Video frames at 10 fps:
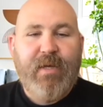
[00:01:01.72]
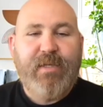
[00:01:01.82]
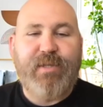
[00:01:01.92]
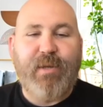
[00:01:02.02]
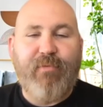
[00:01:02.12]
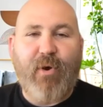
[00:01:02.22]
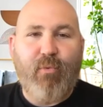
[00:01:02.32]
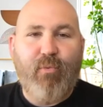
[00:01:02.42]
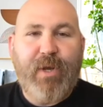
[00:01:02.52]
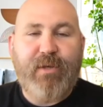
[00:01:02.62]
some of
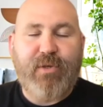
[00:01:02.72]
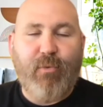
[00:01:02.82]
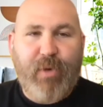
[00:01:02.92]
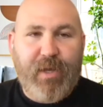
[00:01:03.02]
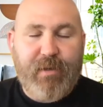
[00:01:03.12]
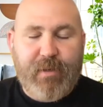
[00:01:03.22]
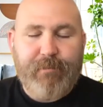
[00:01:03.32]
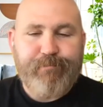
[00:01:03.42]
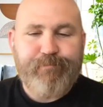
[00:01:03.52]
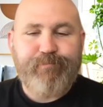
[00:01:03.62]
our week to week
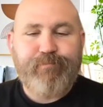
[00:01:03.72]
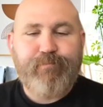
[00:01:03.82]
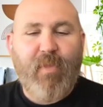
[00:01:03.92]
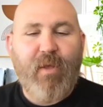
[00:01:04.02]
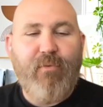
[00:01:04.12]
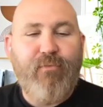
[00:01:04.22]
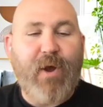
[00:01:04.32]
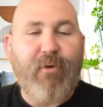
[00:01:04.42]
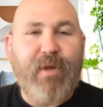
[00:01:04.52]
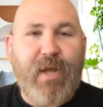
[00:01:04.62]

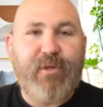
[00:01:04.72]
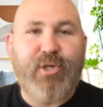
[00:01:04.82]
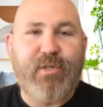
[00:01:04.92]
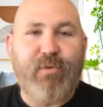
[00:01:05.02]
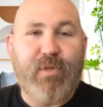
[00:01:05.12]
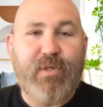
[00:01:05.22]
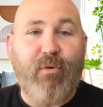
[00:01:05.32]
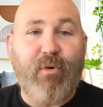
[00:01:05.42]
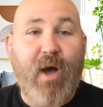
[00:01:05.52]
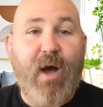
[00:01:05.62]
variations and what's
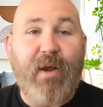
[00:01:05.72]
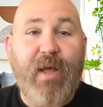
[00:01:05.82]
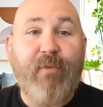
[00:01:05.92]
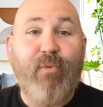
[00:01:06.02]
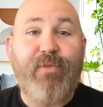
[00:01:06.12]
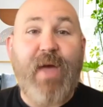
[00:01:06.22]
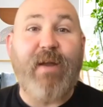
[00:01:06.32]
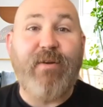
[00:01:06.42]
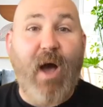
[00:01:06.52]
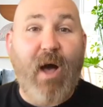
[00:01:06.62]
going on. And with
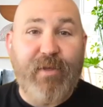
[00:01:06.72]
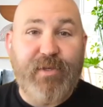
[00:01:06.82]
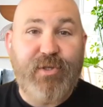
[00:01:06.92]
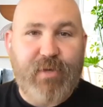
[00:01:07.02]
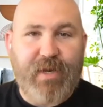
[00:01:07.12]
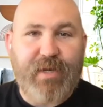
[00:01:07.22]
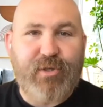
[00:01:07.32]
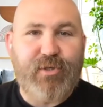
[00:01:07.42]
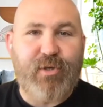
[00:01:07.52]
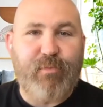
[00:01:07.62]
that knowledge, you can
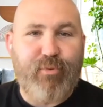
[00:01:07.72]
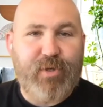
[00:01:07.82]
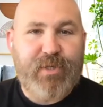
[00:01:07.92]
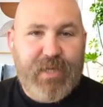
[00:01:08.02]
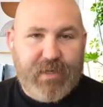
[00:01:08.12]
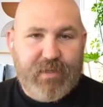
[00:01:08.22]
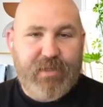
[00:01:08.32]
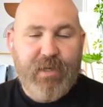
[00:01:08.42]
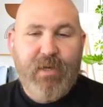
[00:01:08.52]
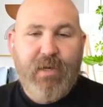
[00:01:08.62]
actually sort of
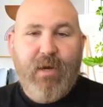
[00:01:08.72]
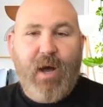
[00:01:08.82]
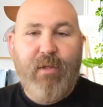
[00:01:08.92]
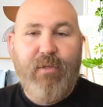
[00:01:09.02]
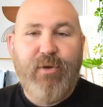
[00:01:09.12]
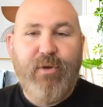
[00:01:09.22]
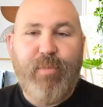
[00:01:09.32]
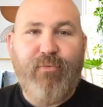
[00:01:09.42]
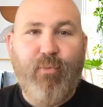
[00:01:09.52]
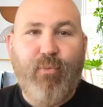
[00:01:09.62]
predict a little
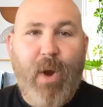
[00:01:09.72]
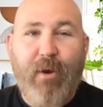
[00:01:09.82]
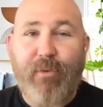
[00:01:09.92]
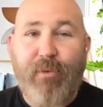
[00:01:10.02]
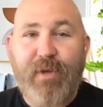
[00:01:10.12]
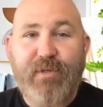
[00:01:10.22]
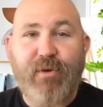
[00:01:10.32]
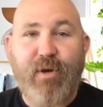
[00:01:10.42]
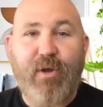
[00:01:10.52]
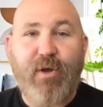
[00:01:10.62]
bit of where things
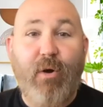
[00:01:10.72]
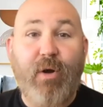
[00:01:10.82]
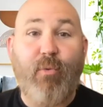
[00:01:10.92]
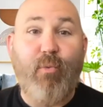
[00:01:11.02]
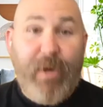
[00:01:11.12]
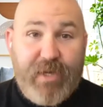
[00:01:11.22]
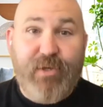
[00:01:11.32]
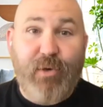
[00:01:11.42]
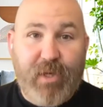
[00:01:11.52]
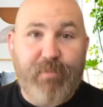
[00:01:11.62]
are going to go on a week
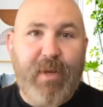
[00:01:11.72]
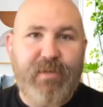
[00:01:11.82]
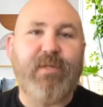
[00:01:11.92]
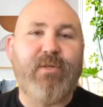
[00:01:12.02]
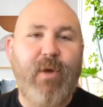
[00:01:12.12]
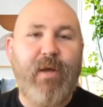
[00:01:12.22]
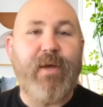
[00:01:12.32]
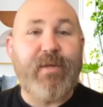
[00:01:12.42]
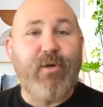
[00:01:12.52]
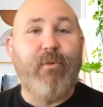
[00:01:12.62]
to week basis, right?
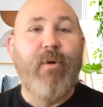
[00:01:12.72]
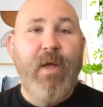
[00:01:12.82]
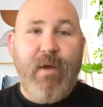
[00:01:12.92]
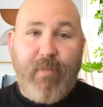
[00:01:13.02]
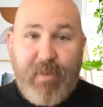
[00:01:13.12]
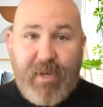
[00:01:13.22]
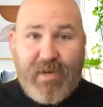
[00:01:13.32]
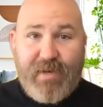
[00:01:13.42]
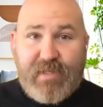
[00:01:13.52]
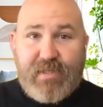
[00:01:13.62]
Like, so maybe
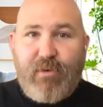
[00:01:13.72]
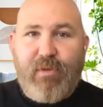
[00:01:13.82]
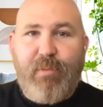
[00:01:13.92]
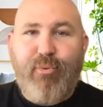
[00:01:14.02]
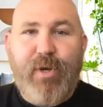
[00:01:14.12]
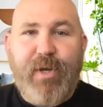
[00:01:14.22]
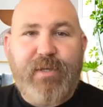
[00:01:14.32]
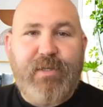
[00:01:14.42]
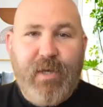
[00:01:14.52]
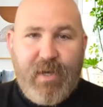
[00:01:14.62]
not necessarily
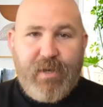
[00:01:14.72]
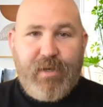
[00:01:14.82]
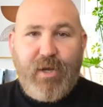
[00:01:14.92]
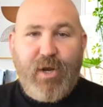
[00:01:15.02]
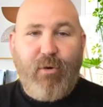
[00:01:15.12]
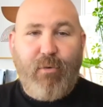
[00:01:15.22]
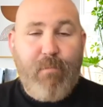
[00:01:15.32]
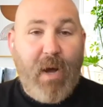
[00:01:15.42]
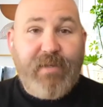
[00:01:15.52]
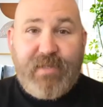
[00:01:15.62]
predict, you know,
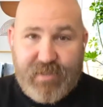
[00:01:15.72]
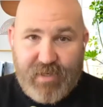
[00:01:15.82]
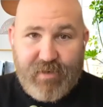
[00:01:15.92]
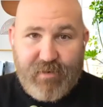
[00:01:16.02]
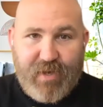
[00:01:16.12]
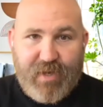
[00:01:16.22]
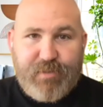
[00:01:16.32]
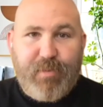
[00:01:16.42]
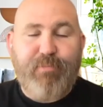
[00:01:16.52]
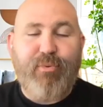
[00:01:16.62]
months in
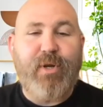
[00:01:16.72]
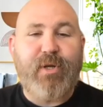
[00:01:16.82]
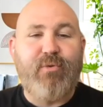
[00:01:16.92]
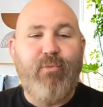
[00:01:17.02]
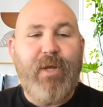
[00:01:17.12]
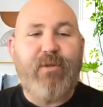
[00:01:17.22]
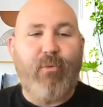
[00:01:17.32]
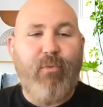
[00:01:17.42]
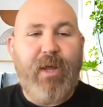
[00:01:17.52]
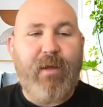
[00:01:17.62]
advance, but predict week
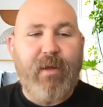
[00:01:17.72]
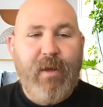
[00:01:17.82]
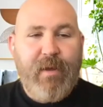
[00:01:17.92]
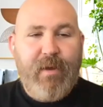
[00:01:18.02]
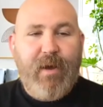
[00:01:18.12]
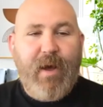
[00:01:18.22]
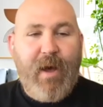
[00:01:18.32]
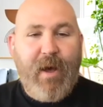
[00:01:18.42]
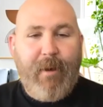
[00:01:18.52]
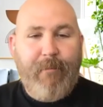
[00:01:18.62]
to week.
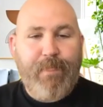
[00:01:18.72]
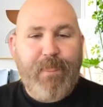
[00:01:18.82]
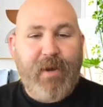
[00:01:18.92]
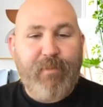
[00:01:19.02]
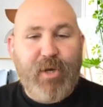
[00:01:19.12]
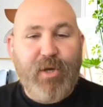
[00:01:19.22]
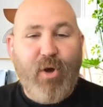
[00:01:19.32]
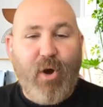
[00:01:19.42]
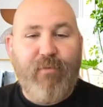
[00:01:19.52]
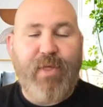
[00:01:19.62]
Um, and I'm going to
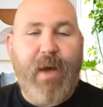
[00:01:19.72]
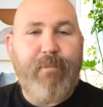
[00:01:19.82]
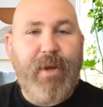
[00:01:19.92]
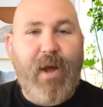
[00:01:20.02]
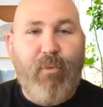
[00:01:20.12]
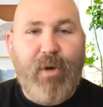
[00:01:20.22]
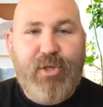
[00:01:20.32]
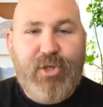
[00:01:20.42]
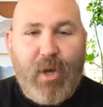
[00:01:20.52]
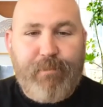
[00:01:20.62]
go over that. But I want to
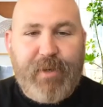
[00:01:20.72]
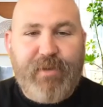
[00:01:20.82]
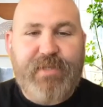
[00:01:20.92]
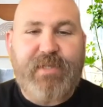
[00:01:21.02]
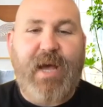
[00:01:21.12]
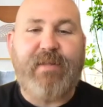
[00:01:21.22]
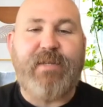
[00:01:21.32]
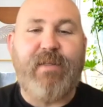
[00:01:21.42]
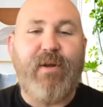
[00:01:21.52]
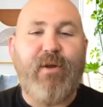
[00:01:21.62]
jump into the
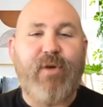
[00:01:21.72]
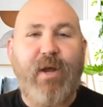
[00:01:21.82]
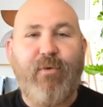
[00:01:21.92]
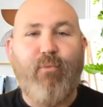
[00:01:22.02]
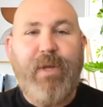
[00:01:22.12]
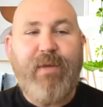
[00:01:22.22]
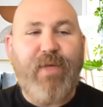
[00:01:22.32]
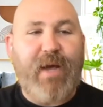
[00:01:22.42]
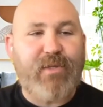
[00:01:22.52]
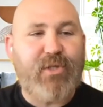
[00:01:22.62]
stats and then I'll kind of weave
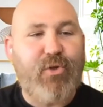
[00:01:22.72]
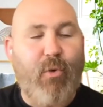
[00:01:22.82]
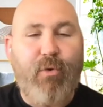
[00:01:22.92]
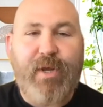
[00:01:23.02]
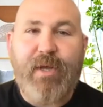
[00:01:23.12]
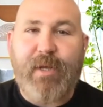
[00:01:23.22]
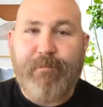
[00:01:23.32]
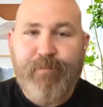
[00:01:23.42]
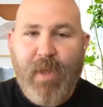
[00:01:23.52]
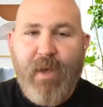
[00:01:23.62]
that story
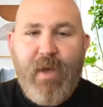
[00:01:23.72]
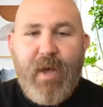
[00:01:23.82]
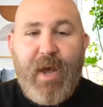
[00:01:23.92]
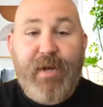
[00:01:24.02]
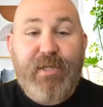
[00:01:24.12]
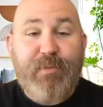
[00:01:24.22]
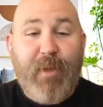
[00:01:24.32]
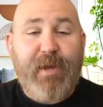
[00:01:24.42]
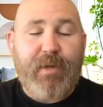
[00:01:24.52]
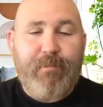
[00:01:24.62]
in and
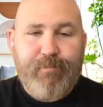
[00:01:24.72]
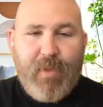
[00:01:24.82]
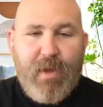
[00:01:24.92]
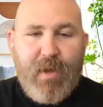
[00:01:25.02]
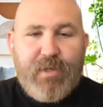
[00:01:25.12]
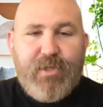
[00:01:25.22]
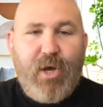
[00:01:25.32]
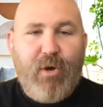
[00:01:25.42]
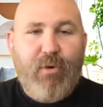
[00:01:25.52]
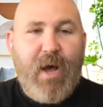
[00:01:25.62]
explain it.
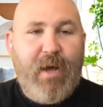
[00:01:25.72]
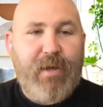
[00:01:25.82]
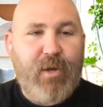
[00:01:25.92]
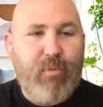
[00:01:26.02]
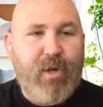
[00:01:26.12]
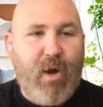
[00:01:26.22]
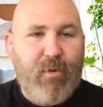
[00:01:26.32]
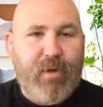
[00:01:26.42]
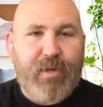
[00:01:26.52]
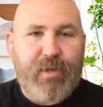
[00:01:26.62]
So uh, here we go.
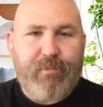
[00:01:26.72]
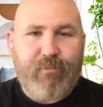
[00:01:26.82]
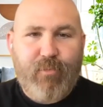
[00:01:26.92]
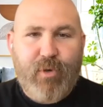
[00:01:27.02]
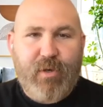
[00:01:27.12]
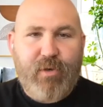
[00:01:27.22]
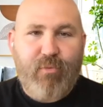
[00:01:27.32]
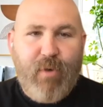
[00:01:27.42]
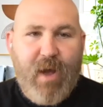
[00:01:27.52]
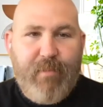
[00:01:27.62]
We're gonna we're gonna
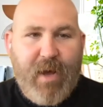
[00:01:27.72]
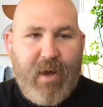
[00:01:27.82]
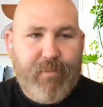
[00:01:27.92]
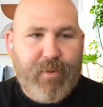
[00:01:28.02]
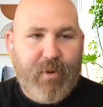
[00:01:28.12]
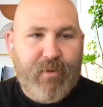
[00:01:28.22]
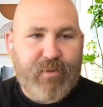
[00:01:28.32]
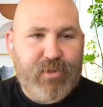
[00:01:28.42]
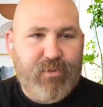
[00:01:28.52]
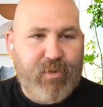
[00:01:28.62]
grab up our
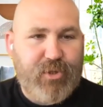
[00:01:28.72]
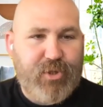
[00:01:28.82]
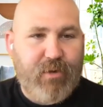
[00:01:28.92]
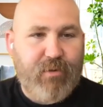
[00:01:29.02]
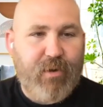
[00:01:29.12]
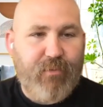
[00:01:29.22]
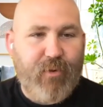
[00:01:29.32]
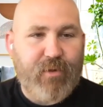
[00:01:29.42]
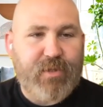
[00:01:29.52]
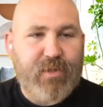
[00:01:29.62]
screen share here for our